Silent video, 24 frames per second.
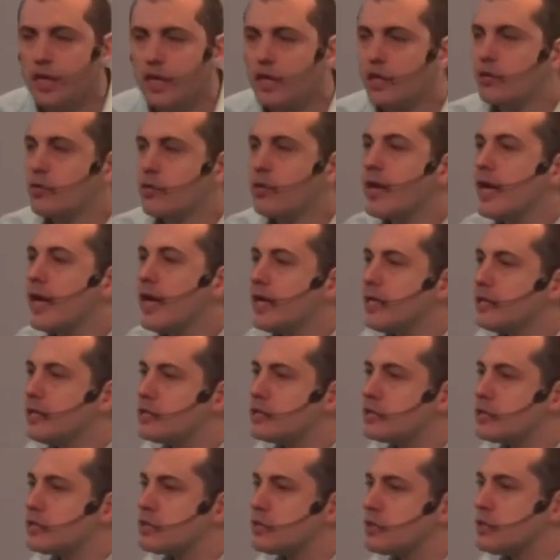It
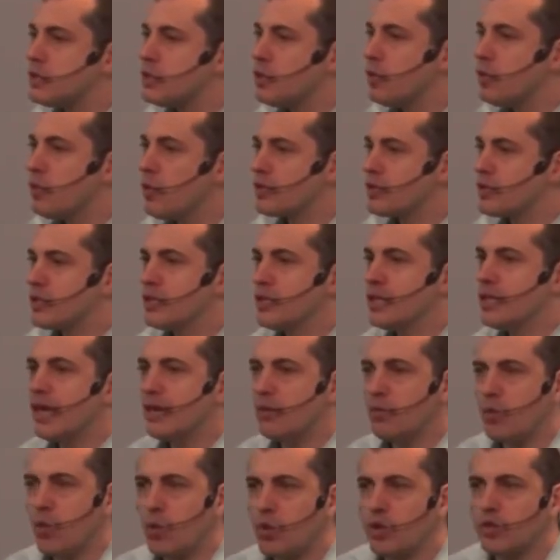creates what in
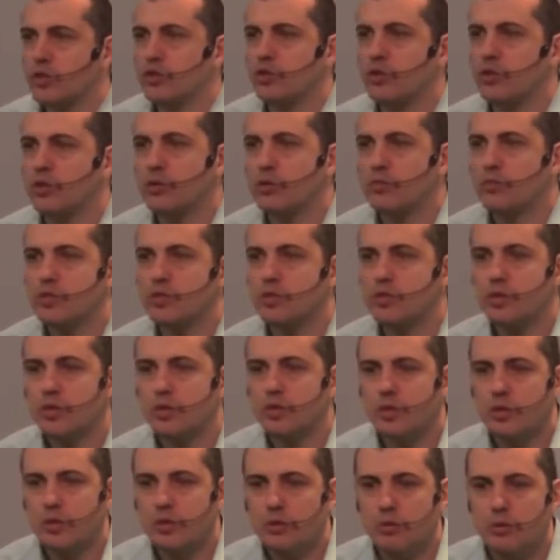network
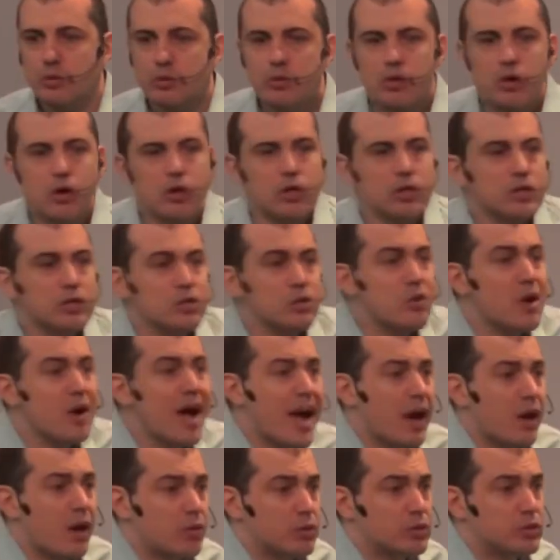terms we would call a
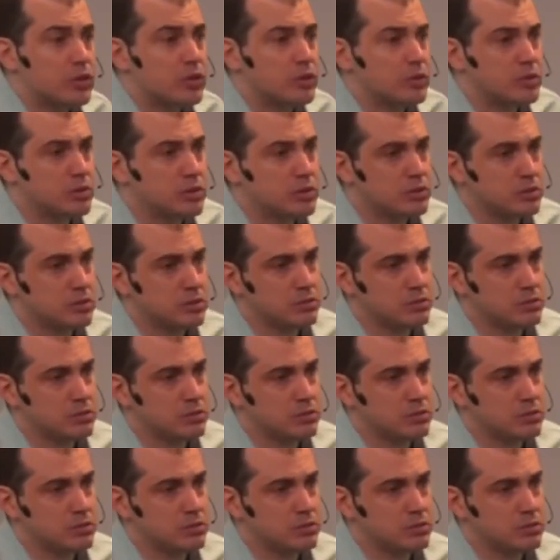crowd.